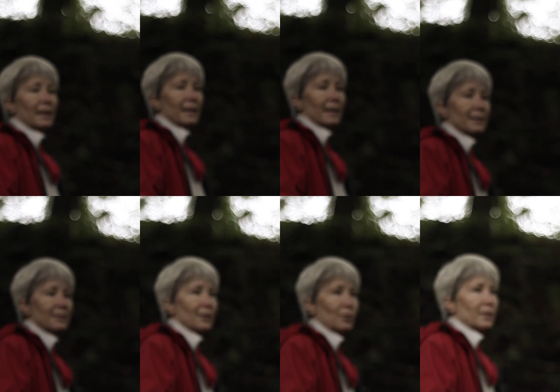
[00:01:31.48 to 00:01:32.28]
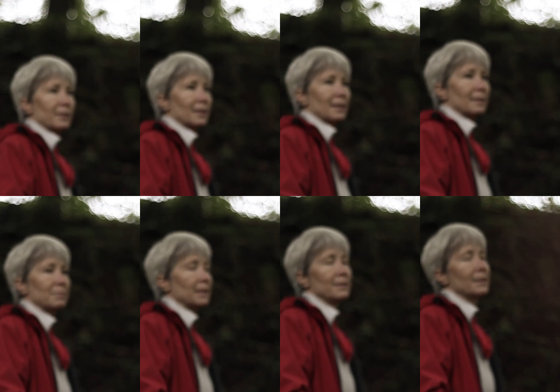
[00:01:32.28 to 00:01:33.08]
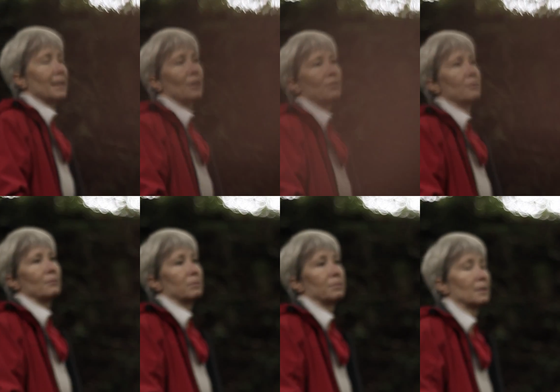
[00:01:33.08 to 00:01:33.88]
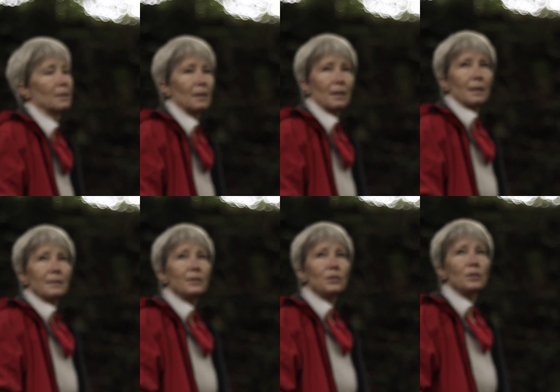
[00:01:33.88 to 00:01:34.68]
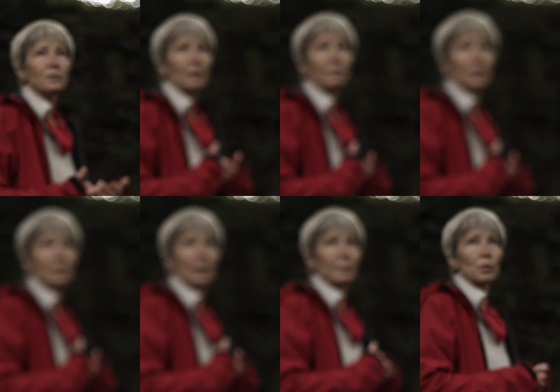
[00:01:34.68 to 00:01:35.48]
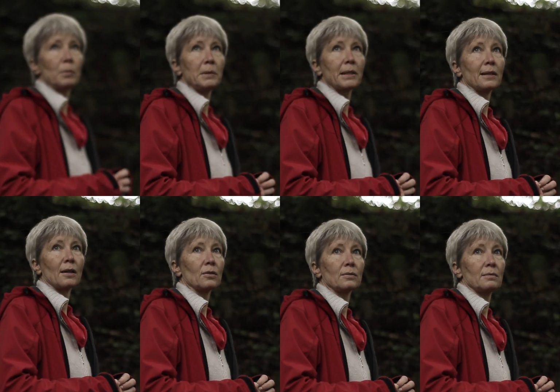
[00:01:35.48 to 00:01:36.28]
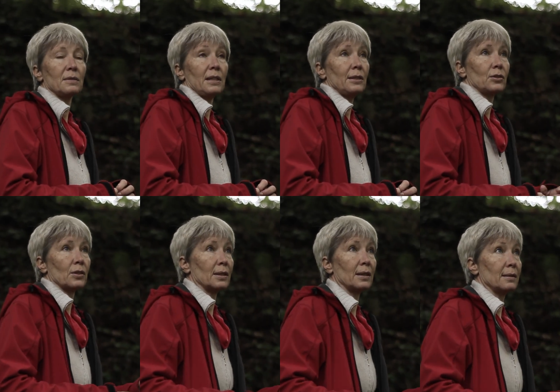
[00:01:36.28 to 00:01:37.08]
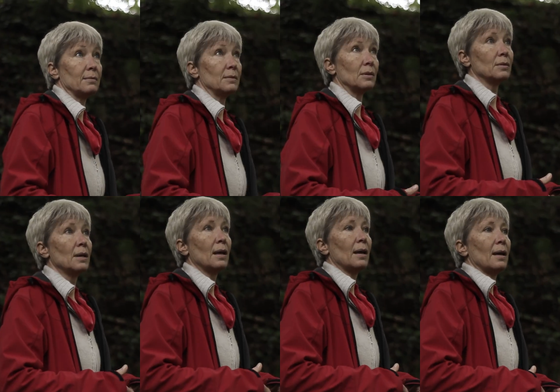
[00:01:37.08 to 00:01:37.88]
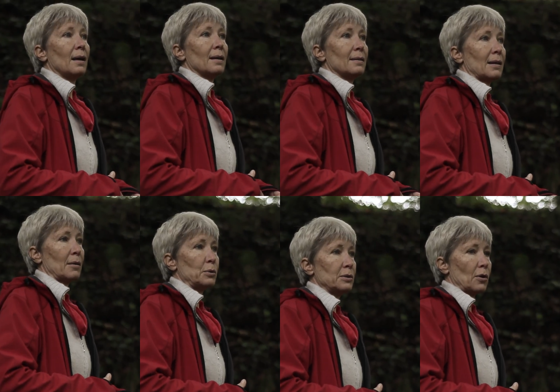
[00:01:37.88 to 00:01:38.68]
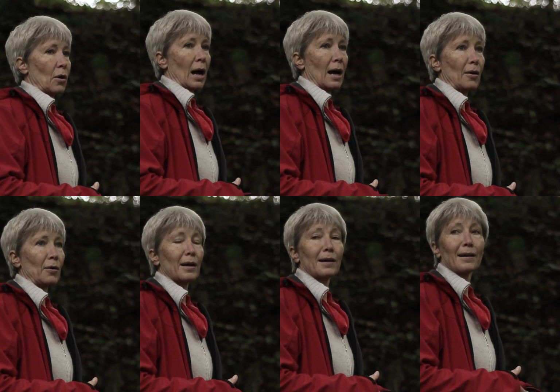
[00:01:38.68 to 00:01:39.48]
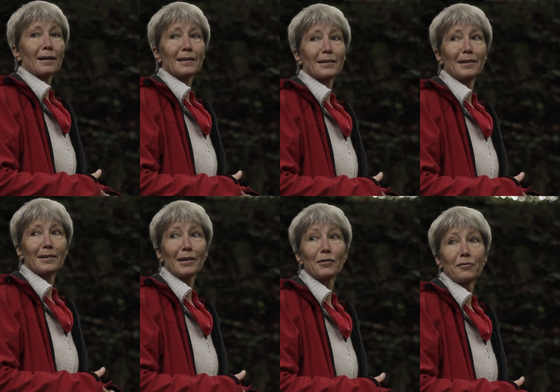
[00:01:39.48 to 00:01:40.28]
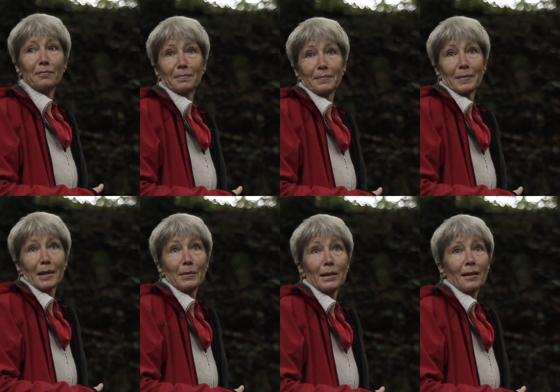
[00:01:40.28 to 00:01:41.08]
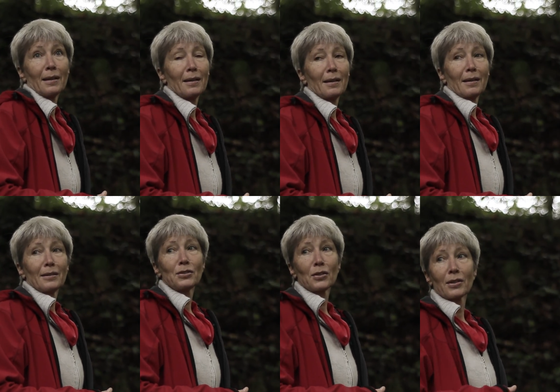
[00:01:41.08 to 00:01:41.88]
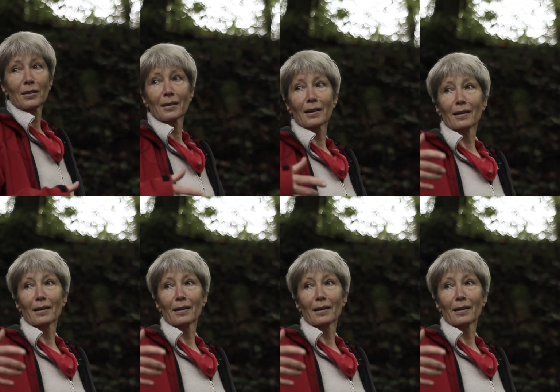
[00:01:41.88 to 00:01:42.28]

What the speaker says: I guess the only thing, instead of teaching something that I probably cannot teach, and I wouldn't know how, if maybe just